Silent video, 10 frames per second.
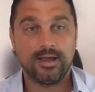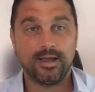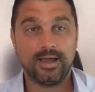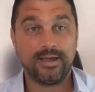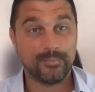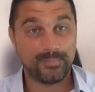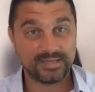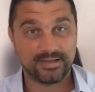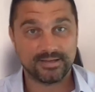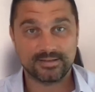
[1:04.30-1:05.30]
uh, at the
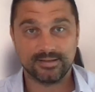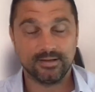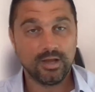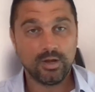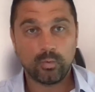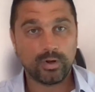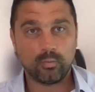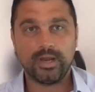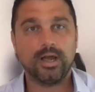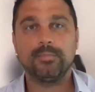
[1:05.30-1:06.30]
business. And we,
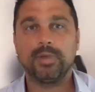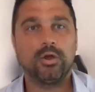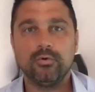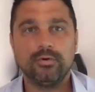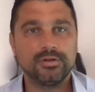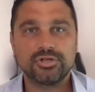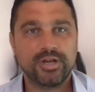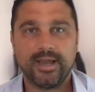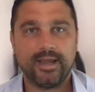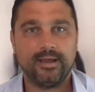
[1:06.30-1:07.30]
we upload and
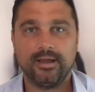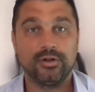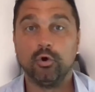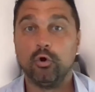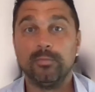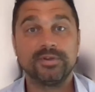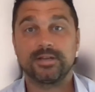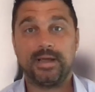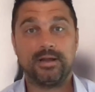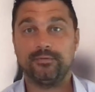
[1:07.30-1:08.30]
share an enormous
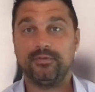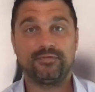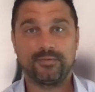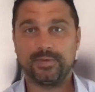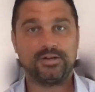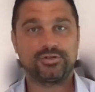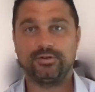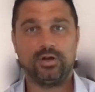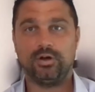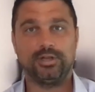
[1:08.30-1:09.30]
amount of
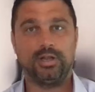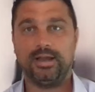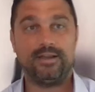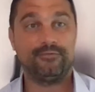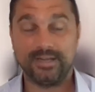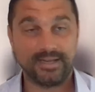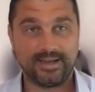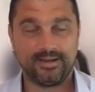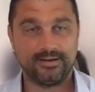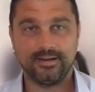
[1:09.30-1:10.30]
information online every
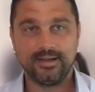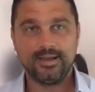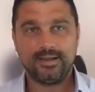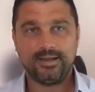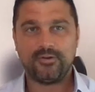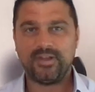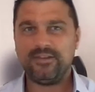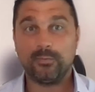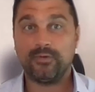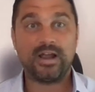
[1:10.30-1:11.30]
day. And, you know,
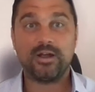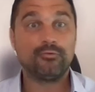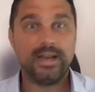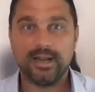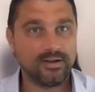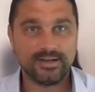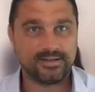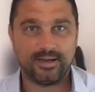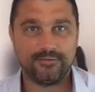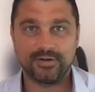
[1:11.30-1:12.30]
even without
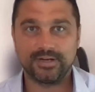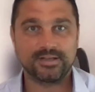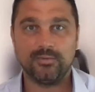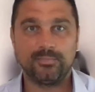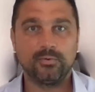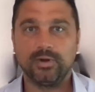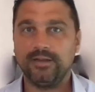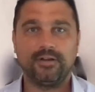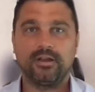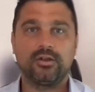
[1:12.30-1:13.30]
realizing it, for example,
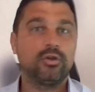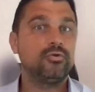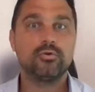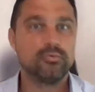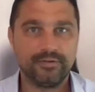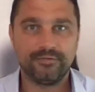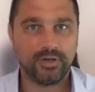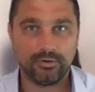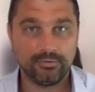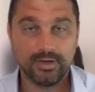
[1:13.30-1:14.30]
leaving a Google
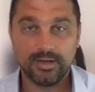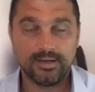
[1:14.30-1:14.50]
review